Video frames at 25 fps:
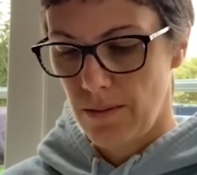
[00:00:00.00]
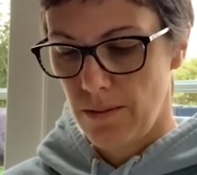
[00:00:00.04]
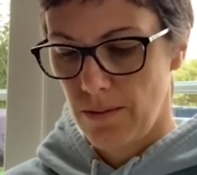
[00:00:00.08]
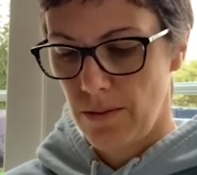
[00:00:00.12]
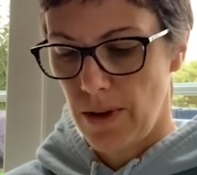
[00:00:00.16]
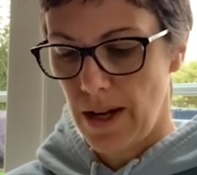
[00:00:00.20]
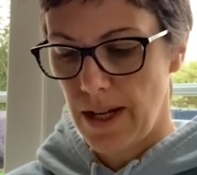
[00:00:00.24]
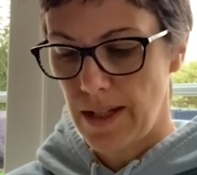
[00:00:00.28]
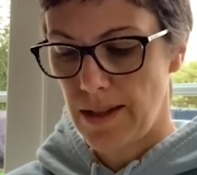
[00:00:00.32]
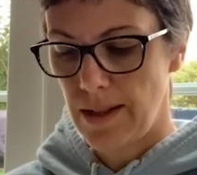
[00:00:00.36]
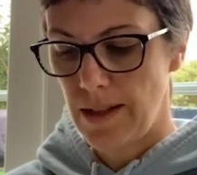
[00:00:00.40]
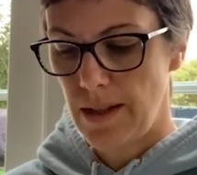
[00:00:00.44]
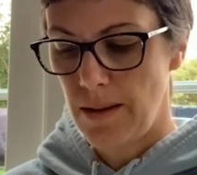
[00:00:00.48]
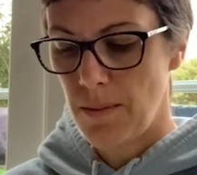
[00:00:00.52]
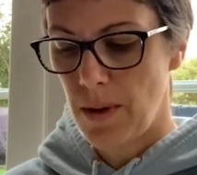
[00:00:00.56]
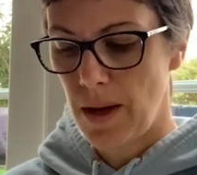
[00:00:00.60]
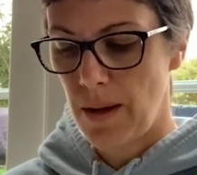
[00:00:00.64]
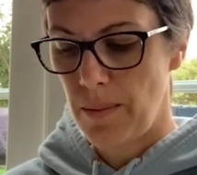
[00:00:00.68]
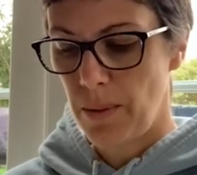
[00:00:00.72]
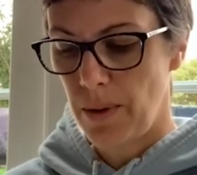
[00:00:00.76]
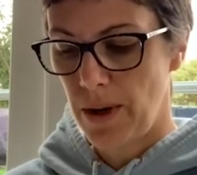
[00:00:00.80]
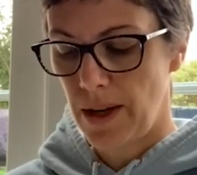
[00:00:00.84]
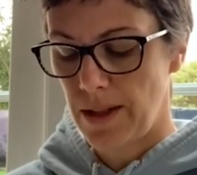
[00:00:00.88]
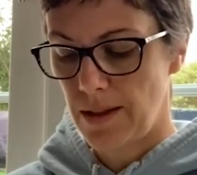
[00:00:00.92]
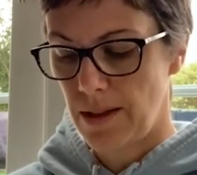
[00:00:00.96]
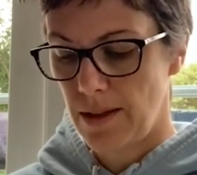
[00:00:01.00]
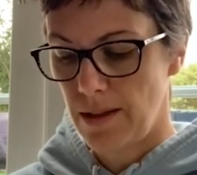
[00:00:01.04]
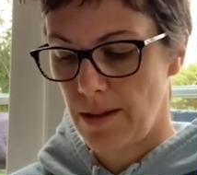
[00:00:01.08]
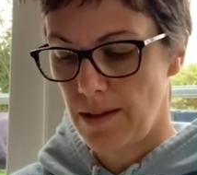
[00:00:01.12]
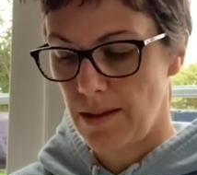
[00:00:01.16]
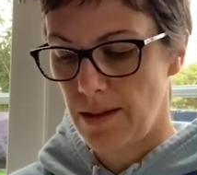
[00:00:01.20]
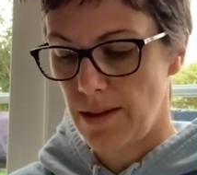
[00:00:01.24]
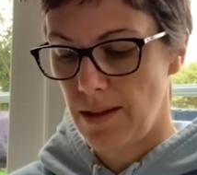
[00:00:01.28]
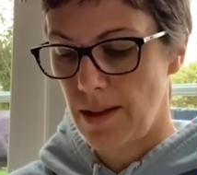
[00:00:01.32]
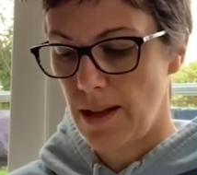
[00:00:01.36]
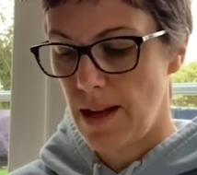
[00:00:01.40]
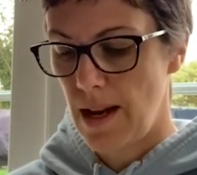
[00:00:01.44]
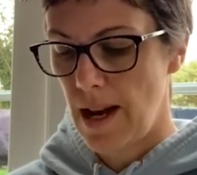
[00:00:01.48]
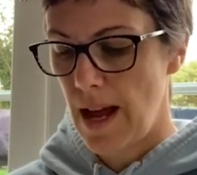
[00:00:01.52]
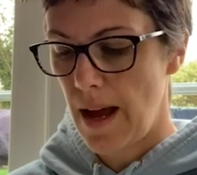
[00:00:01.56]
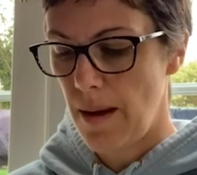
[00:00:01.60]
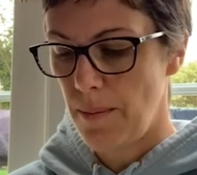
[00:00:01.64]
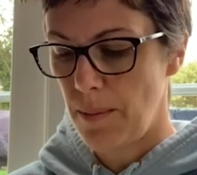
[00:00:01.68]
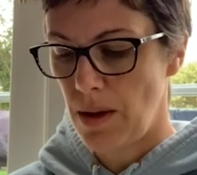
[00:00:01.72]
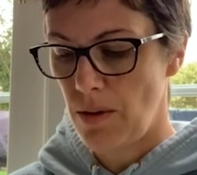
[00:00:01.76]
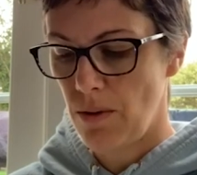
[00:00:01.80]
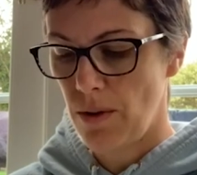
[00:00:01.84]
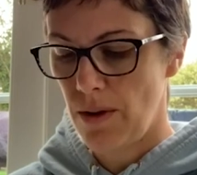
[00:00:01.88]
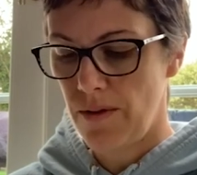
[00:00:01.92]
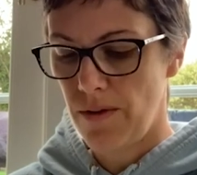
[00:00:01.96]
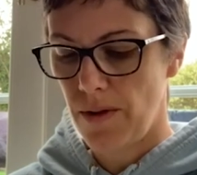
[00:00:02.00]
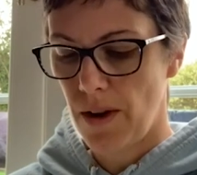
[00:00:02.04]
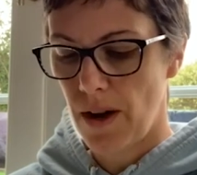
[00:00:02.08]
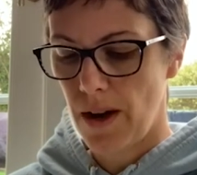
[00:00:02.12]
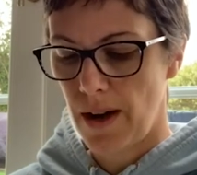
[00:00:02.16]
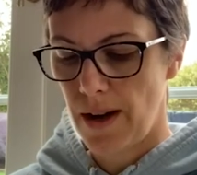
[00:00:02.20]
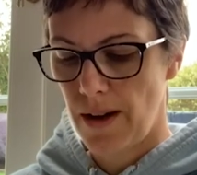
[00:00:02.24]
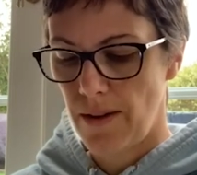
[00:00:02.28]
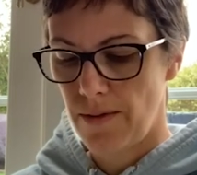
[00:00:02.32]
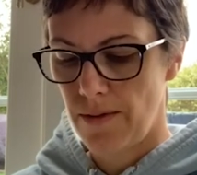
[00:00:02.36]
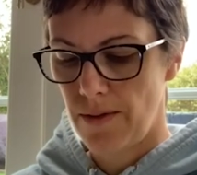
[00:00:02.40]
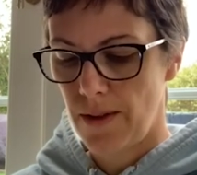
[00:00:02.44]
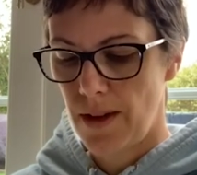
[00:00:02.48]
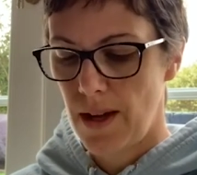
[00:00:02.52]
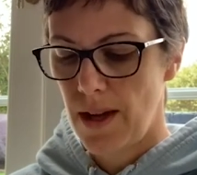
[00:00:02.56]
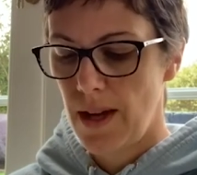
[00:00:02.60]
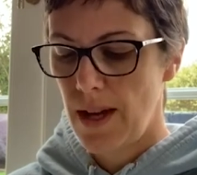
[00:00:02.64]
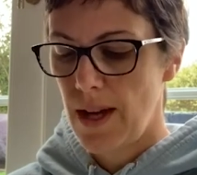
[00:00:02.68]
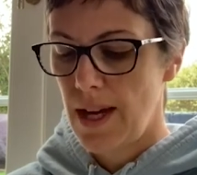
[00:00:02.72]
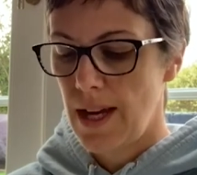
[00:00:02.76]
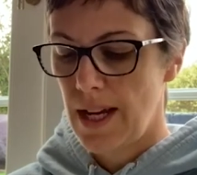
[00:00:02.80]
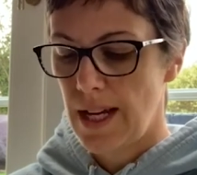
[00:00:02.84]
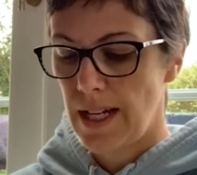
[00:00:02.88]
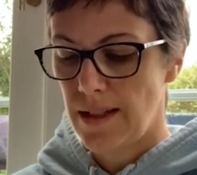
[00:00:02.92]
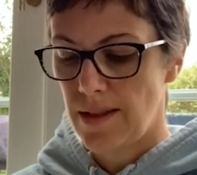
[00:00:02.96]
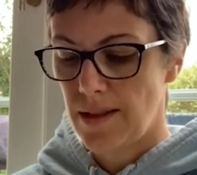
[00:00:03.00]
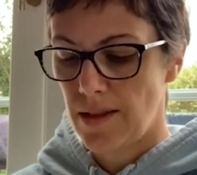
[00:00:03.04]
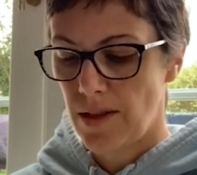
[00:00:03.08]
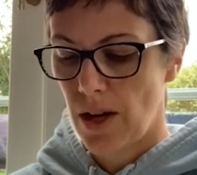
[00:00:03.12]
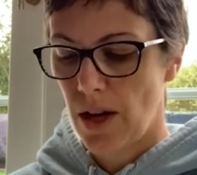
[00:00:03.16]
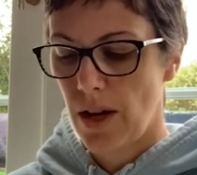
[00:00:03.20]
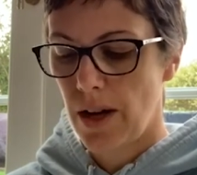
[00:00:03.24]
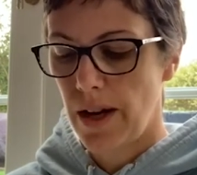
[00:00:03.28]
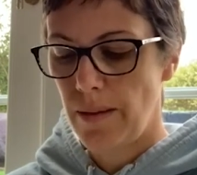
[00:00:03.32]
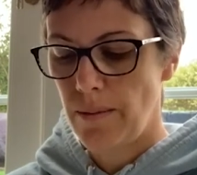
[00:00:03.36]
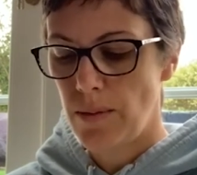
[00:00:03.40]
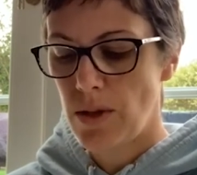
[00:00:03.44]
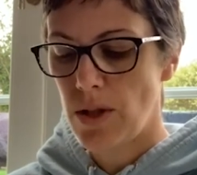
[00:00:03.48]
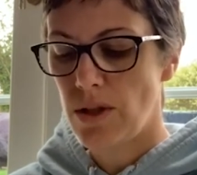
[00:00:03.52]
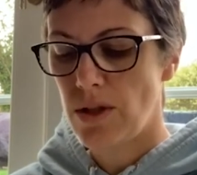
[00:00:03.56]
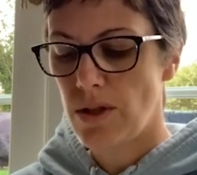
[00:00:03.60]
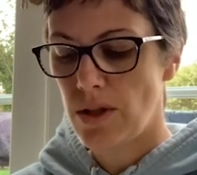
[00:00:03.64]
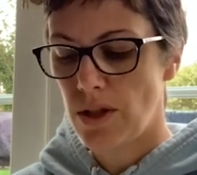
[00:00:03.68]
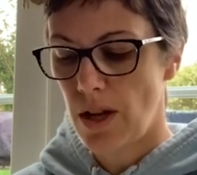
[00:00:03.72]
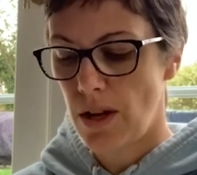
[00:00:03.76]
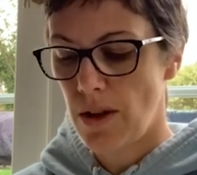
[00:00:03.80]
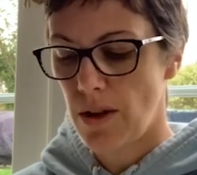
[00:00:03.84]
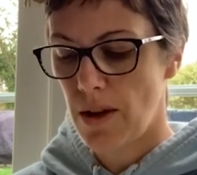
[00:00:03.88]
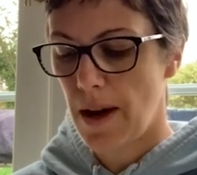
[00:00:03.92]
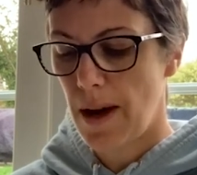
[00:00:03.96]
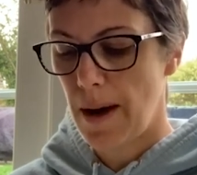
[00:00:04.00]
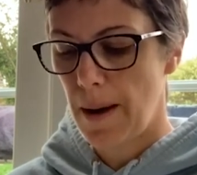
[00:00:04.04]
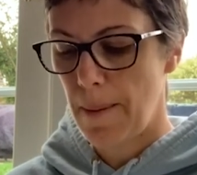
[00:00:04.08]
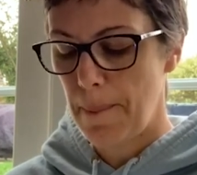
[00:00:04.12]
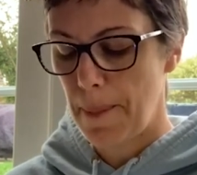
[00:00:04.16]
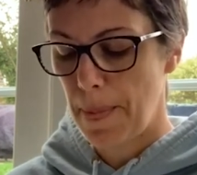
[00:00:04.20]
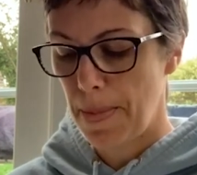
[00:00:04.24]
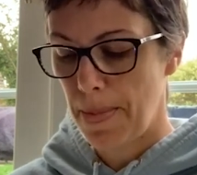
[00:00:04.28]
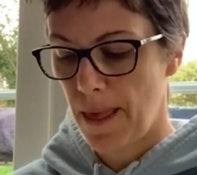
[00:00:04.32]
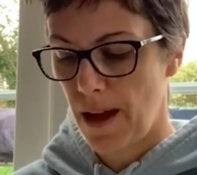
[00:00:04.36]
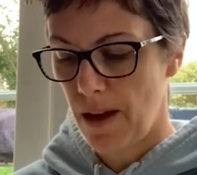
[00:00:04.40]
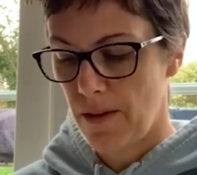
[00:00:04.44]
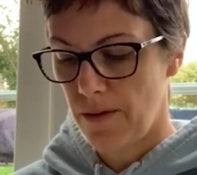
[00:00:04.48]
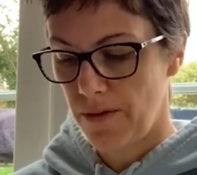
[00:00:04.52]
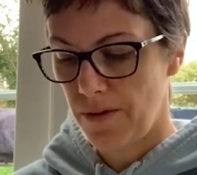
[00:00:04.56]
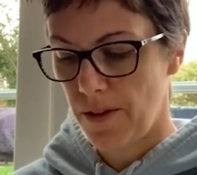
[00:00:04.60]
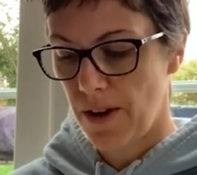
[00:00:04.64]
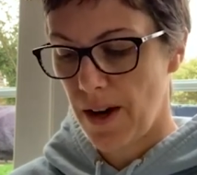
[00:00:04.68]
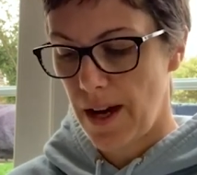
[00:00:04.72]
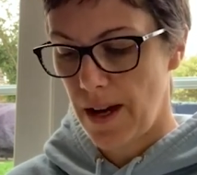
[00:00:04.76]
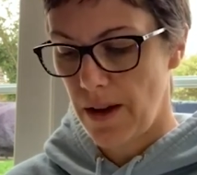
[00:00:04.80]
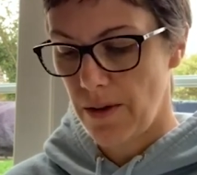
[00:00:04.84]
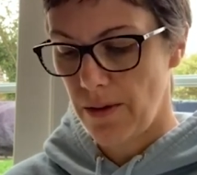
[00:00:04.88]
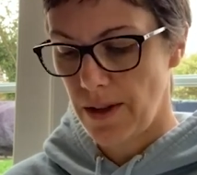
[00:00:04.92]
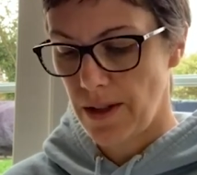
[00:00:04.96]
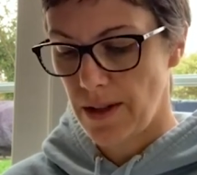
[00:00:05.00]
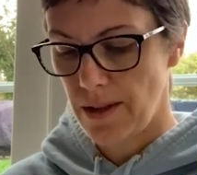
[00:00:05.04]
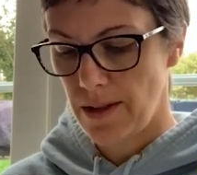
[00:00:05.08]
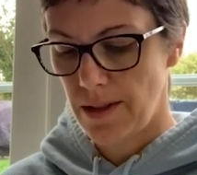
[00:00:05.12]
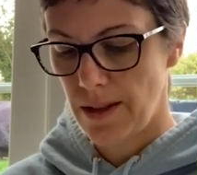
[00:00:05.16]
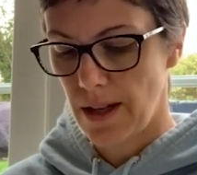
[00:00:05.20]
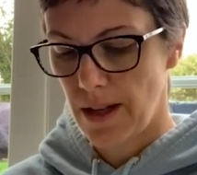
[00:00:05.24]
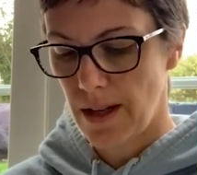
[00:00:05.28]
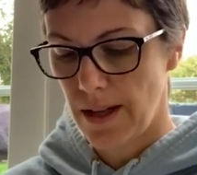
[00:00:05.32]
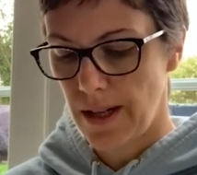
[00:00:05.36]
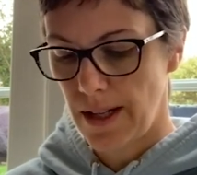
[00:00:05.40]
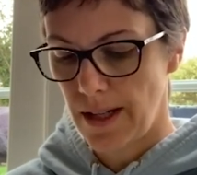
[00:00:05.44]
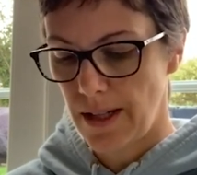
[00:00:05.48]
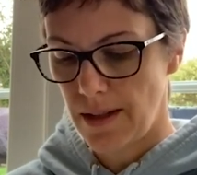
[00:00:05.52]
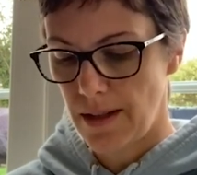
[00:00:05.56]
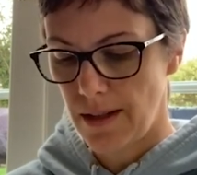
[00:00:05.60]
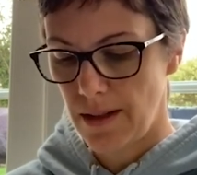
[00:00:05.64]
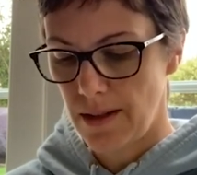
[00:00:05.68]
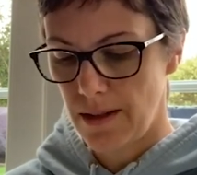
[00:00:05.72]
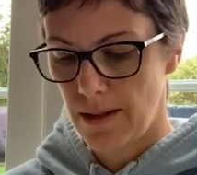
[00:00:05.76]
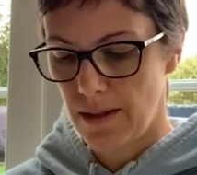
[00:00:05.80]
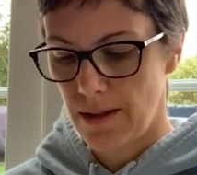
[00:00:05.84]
Rest in my presence and let me revive. It's time to stoke up that fire inside.